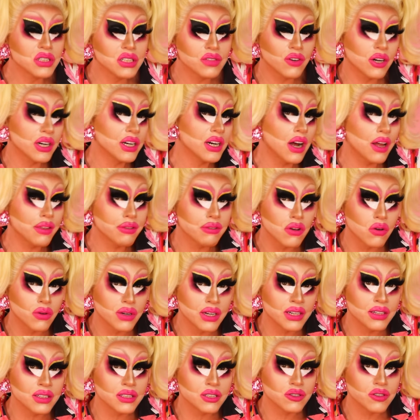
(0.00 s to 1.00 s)
know, it's a very
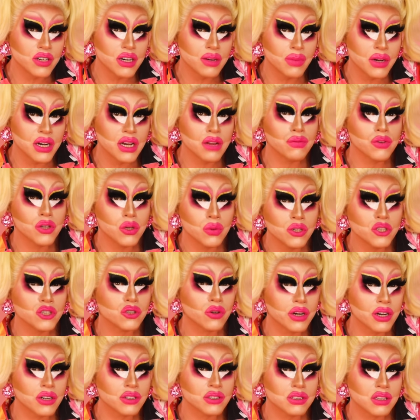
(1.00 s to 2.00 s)
cutthroat industry, but if you
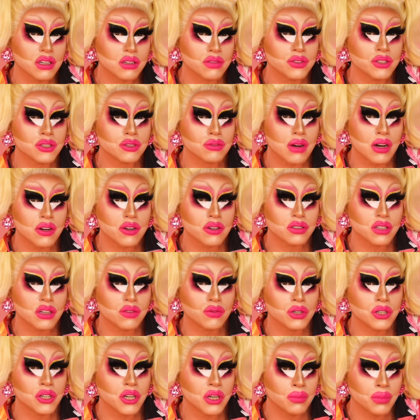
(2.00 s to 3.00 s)
enjoy yourself and surround
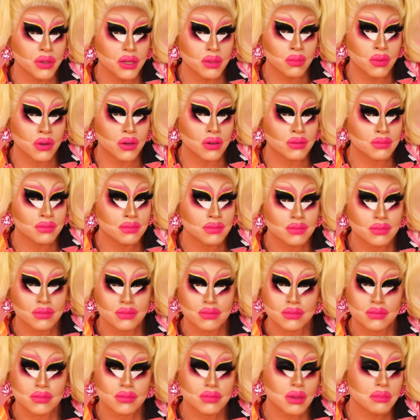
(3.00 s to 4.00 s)
yourself with good people,
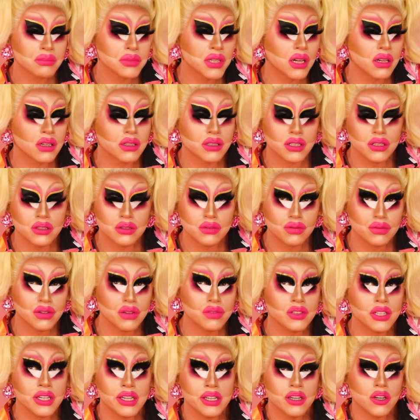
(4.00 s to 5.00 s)
telling you,
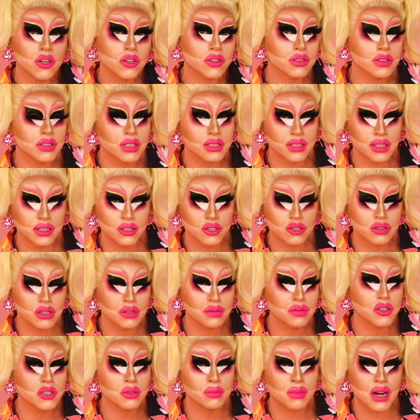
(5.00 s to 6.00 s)
15 years in this
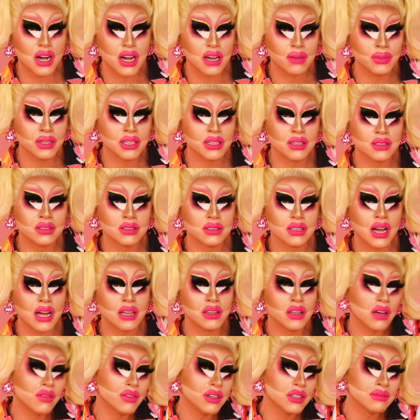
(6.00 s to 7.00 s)
industry flew by because I
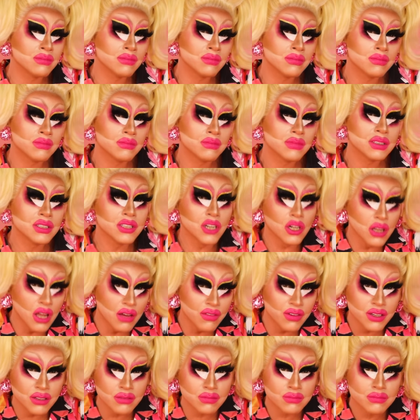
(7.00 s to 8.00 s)
love it. Still
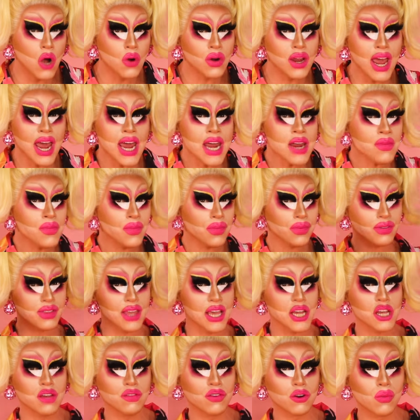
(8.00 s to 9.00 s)
love it. Okay,
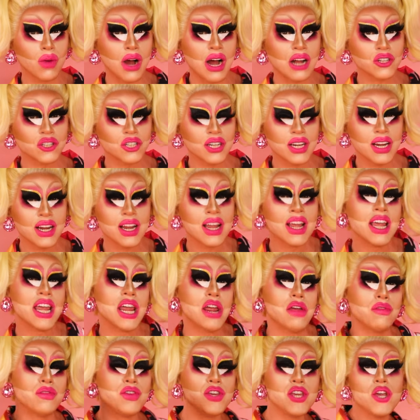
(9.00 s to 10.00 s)
thank you for watching.
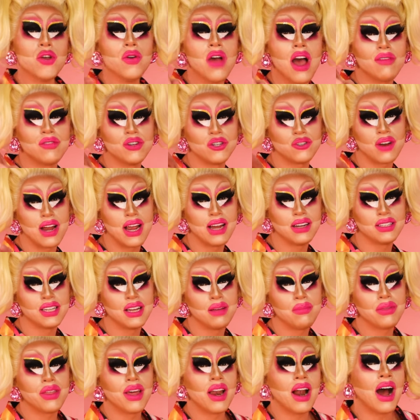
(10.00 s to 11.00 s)
If you have a drag
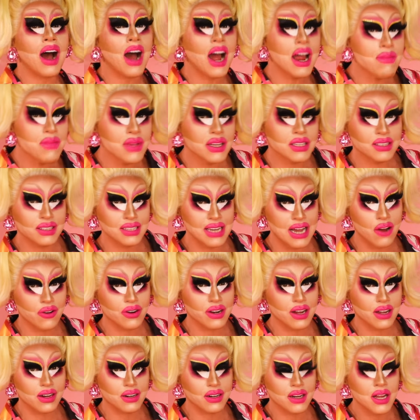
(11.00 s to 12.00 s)
tip that I missed
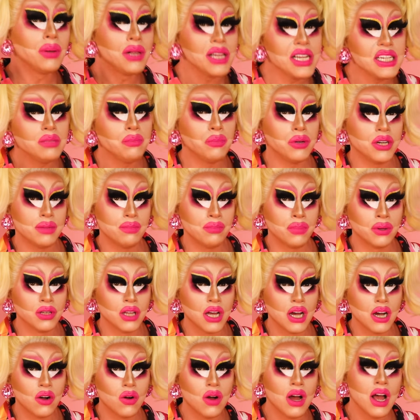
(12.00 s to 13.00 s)
out on, please put it
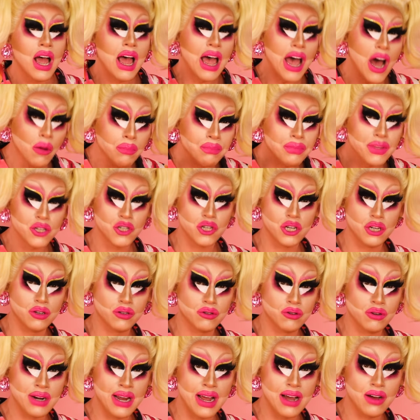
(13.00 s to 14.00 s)
below. Help the
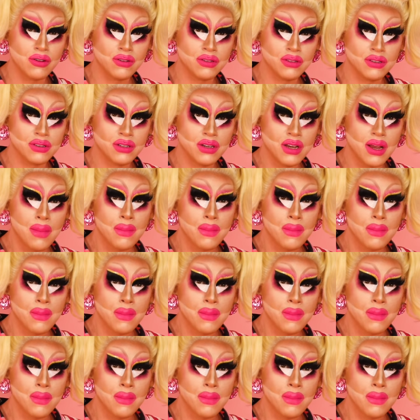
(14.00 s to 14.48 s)
children out.